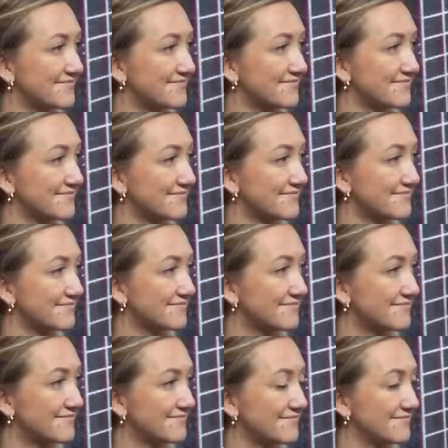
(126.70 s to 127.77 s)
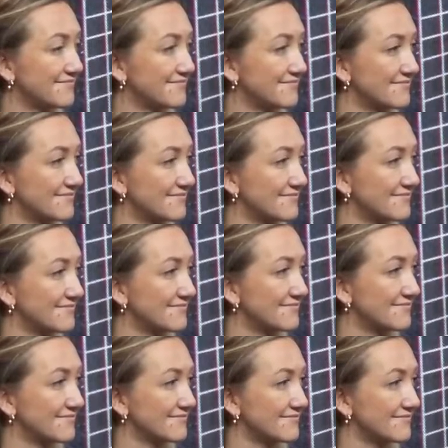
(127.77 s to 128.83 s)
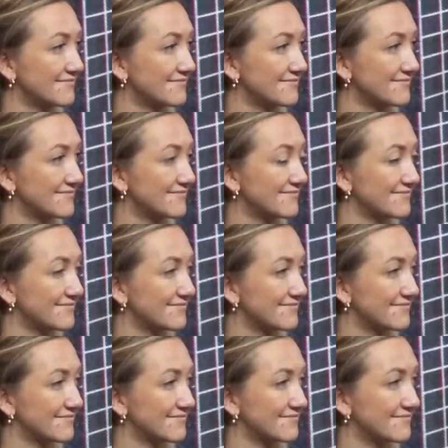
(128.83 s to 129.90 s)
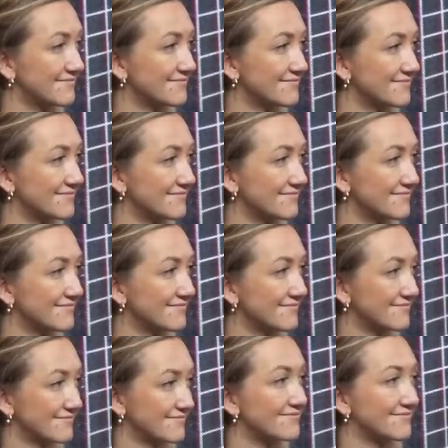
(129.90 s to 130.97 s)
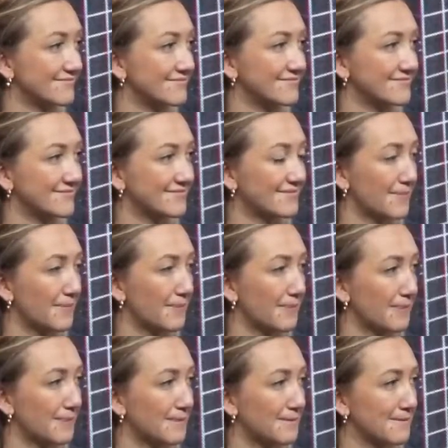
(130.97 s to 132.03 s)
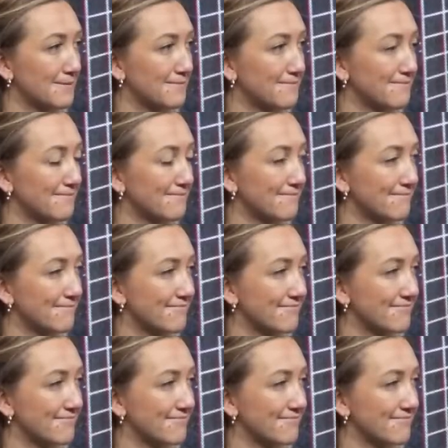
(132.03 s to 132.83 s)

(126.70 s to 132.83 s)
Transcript: No words are spoken by the person on screen.